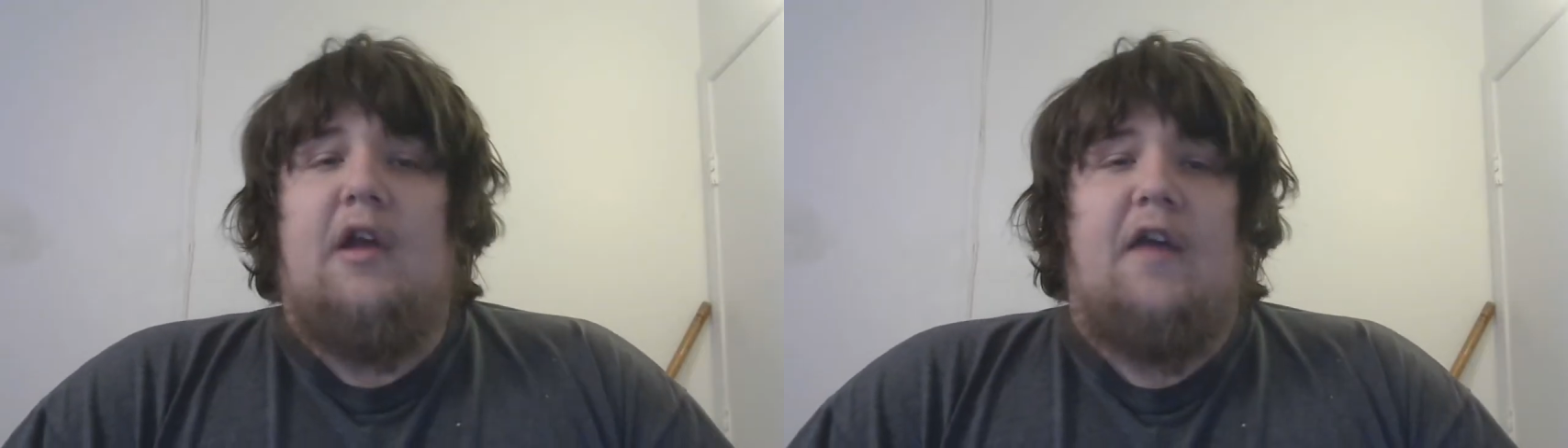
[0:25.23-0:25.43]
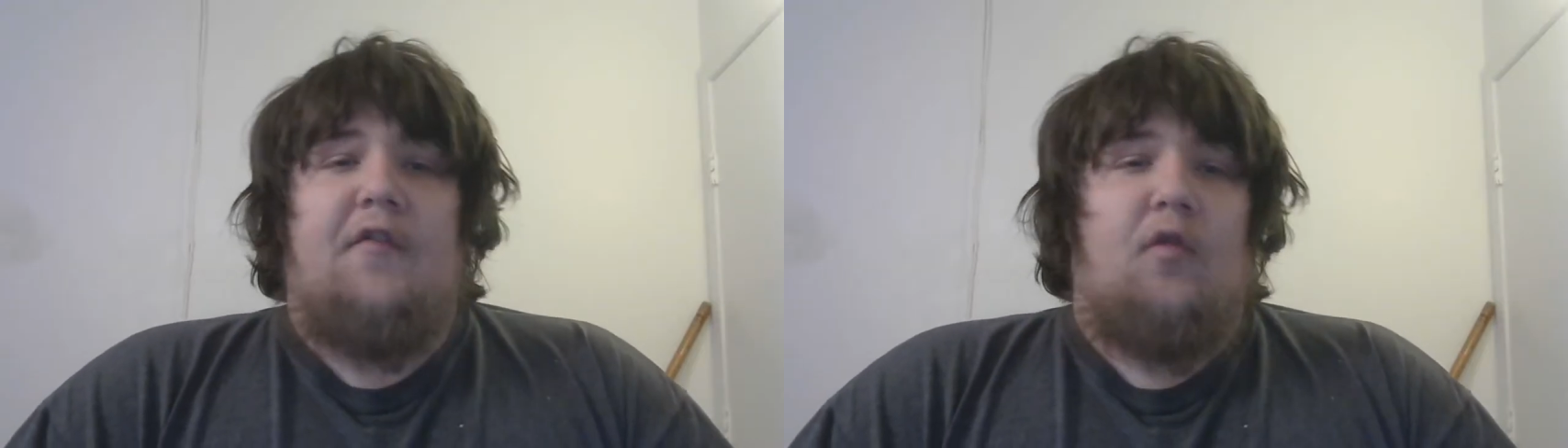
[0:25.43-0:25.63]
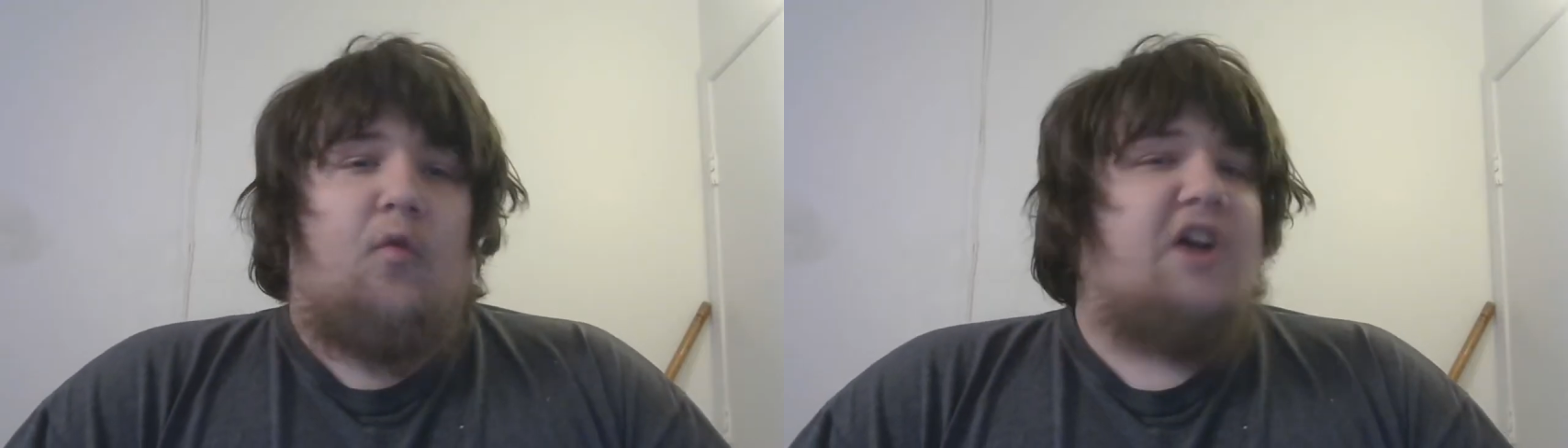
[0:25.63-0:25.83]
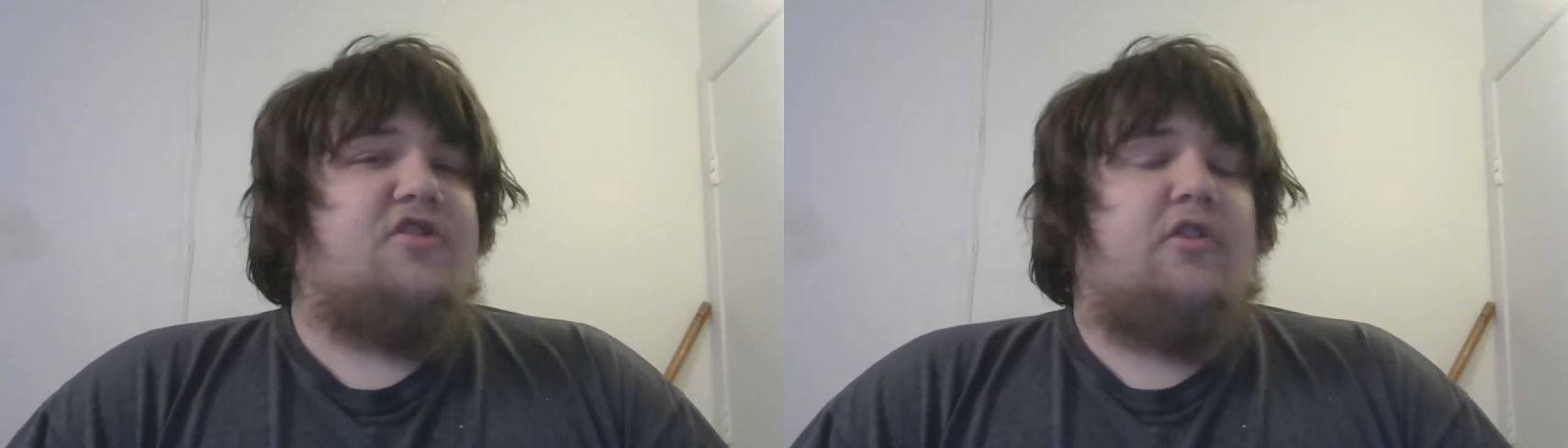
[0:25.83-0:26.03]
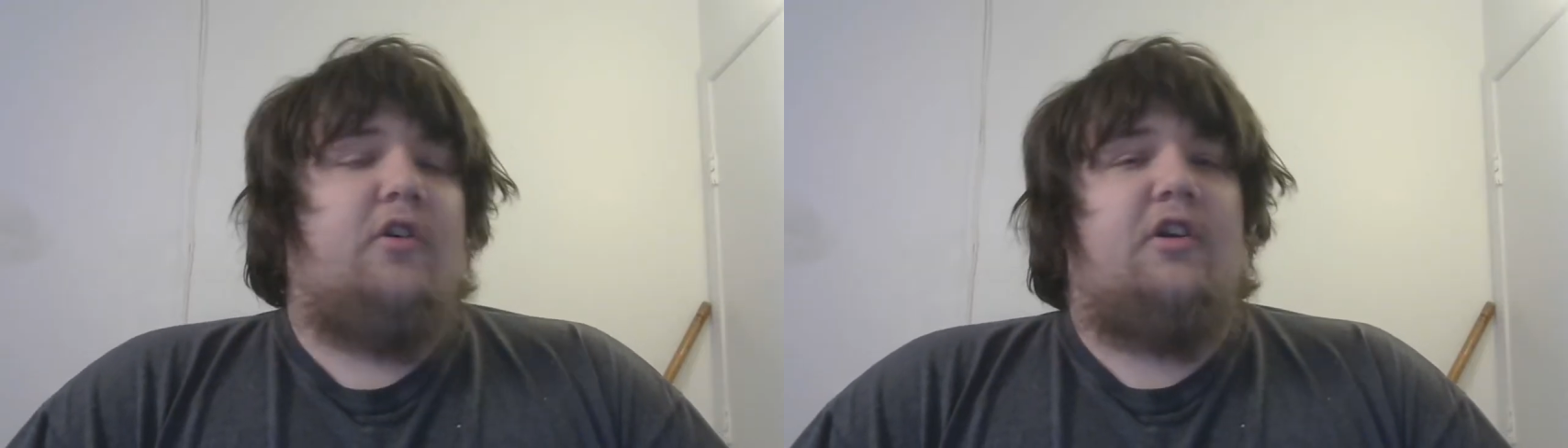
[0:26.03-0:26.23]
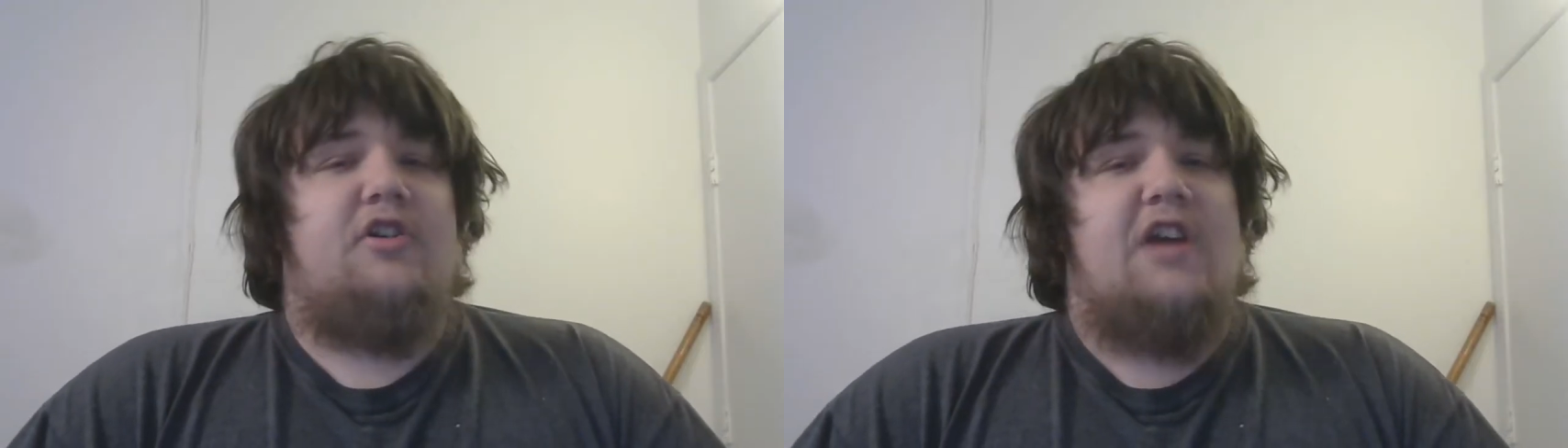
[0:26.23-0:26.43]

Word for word: if you've watched earlier